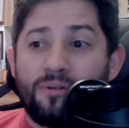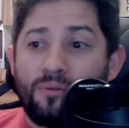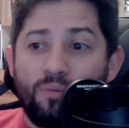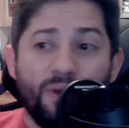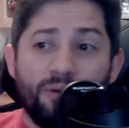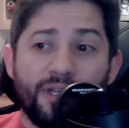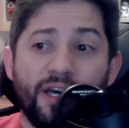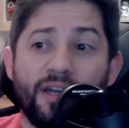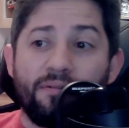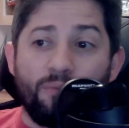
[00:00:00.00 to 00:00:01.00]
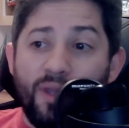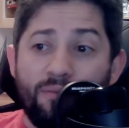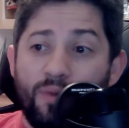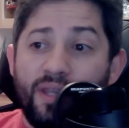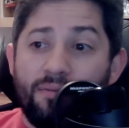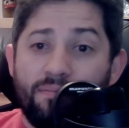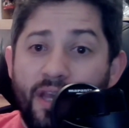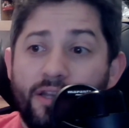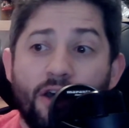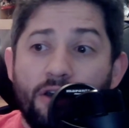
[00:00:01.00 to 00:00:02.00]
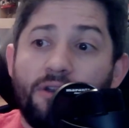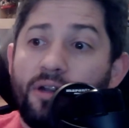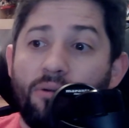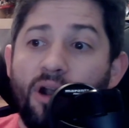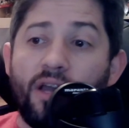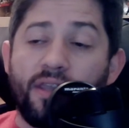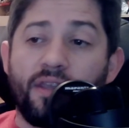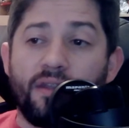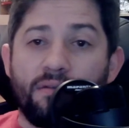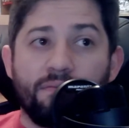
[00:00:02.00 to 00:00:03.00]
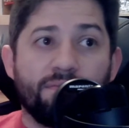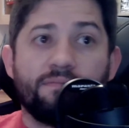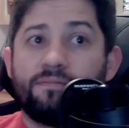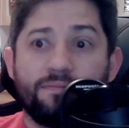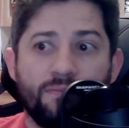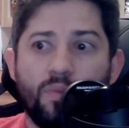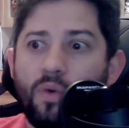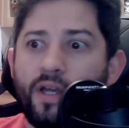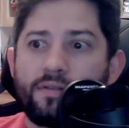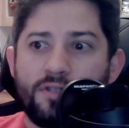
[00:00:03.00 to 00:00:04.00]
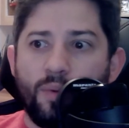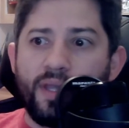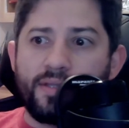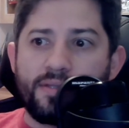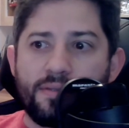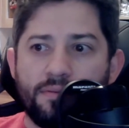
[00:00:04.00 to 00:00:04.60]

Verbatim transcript: We were done. We, we had conquered Iraq in, what, two weeks?